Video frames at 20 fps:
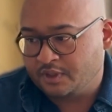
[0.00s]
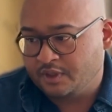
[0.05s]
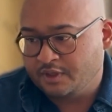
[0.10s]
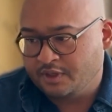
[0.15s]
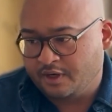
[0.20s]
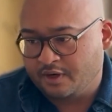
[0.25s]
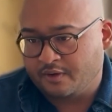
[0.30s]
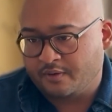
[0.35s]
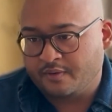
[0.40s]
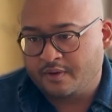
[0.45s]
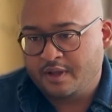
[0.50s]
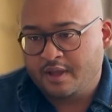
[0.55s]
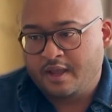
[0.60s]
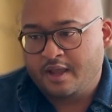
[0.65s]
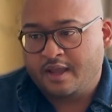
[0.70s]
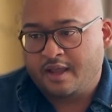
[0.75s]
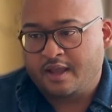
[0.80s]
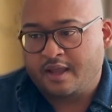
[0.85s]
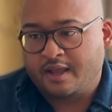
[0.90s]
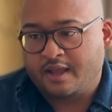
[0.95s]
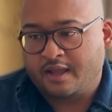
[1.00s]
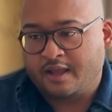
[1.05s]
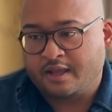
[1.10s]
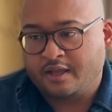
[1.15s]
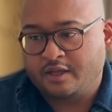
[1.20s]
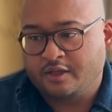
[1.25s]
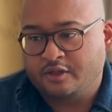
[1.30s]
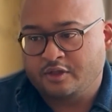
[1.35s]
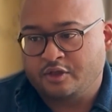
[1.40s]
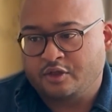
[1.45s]

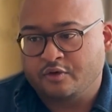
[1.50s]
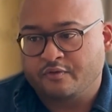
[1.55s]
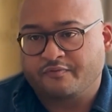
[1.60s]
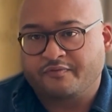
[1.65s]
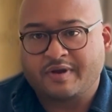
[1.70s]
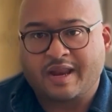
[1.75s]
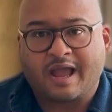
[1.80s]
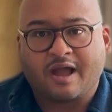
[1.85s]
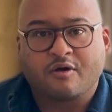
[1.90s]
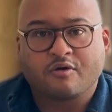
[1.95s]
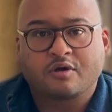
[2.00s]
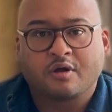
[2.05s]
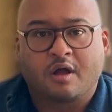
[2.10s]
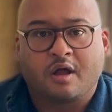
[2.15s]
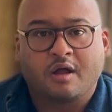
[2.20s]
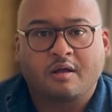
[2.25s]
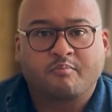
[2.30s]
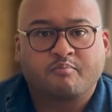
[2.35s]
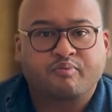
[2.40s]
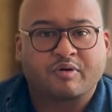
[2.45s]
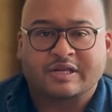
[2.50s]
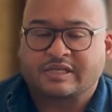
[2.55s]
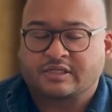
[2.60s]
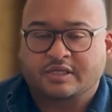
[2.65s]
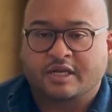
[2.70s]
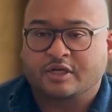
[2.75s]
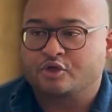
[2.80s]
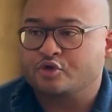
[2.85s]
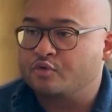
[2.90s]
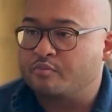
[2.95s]
you've now got
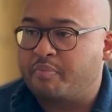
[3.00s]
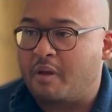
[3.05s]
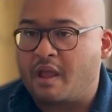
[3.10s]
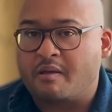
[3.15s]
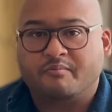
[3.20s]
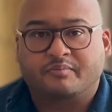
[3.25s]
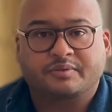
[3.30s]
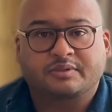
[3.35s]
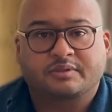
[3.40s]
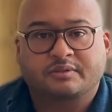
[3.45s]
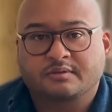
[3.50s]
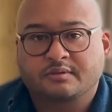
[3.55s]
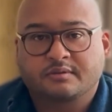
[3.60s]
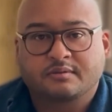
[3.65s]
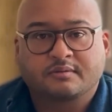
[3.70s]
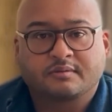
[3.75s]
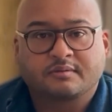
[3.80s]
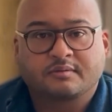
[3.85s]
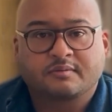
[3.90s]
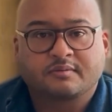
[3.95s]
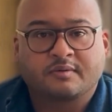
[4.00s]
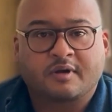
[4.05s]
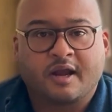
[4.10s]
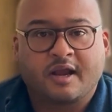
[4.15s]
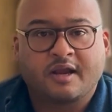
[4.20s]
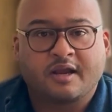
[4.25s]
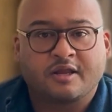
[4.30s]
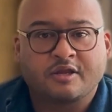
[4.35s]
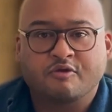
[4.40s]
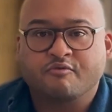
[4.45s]
presidential pumps,
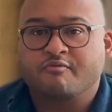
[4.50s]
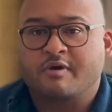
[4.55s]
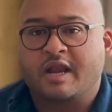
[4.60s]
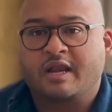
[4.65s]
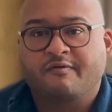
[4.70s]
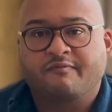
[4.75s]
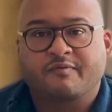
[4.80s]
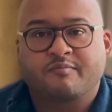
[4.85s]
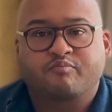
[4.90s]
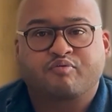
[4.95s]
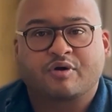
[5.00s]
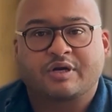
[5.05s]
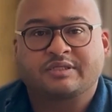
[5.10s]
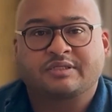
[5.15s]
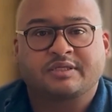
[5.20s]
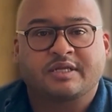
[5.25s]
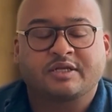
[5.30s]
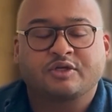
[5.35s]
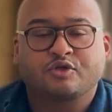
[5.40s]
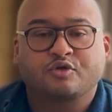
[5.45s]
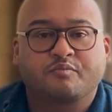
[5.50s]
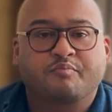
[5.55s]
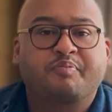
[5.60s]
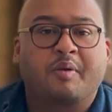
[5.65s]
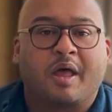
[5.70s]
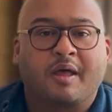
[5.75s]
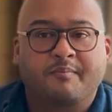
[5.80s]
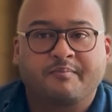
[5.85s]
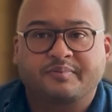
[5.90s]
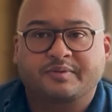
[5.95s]
right? Are you ready for presidential
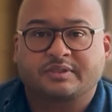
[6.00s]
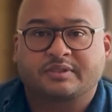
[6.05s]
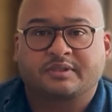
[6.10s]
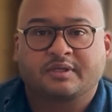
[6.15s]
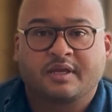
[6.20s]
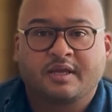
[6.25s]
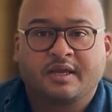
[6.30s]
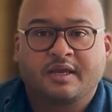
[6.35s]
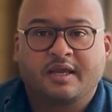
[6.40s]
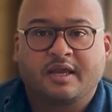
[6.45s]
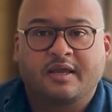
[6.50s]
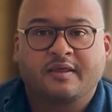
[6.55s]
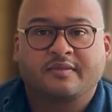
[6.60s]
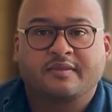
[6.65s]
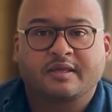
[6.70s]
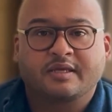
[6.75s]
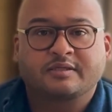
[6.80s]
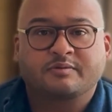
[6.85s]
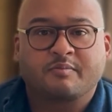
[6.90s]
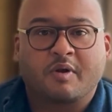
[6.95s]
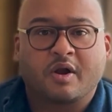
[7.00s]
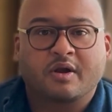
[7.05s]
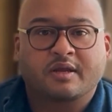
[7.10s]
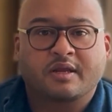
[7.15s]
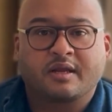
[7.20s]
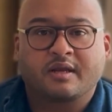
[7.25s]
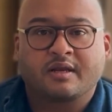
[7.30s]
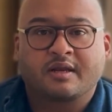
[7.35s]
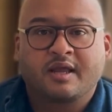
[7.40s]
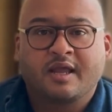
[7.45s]
pumps in this
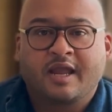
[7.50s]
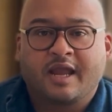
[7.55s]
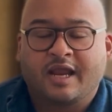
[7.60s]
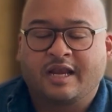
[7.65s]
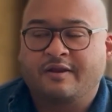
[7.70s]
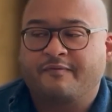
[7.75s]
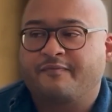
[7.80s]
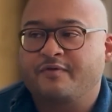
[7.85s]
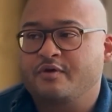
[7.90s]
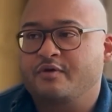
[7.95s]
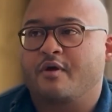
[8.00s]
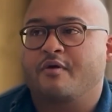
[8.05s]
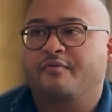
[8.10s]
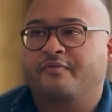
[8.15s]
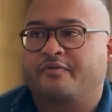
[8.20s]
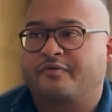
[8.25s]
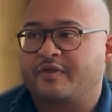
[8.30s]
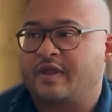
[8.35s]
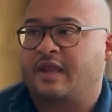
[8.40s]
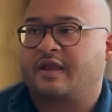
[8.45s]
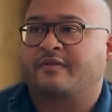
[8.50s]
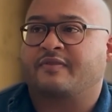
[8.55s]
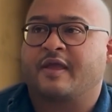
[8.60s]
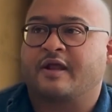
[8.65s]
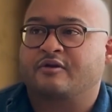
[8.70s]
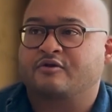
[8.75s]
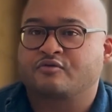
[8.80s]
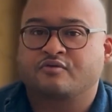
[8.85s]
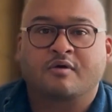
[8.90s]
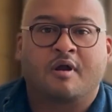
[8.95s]
market? And if you don't think
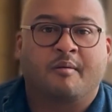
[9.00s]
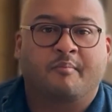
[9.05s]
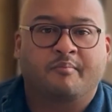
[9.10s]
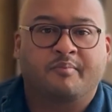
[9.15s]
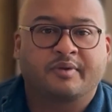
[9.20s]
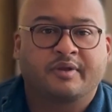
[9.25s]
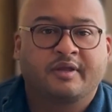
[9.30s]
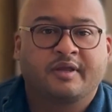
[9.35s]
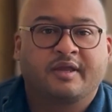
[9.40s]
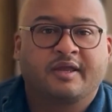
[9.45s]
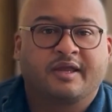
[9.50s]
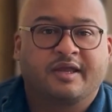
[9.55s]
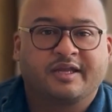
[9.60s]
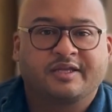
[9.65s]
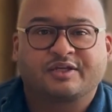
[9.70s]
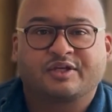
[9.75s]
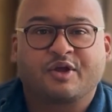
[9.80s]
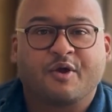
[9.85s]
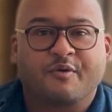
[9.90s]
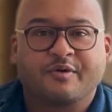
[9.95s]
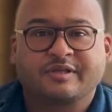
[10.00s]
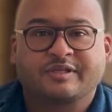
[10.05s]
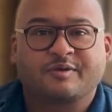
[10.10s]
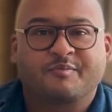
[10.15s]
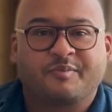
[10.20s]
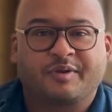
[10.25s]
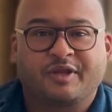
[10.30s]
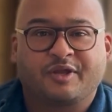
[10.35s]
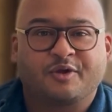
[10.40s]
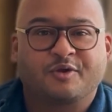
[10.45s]
that Trump is going to
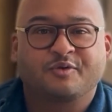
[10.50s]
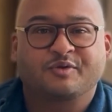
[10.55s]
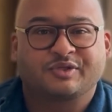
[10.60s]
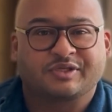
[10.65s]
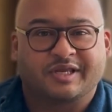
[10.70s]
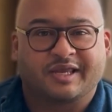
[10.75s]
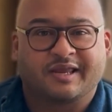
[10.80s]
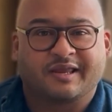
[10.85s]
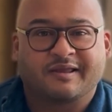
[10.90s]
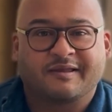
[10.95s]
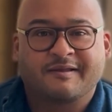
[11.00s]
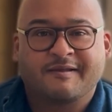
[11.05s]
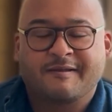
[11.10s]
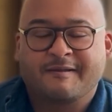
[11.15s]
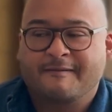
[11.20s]
be using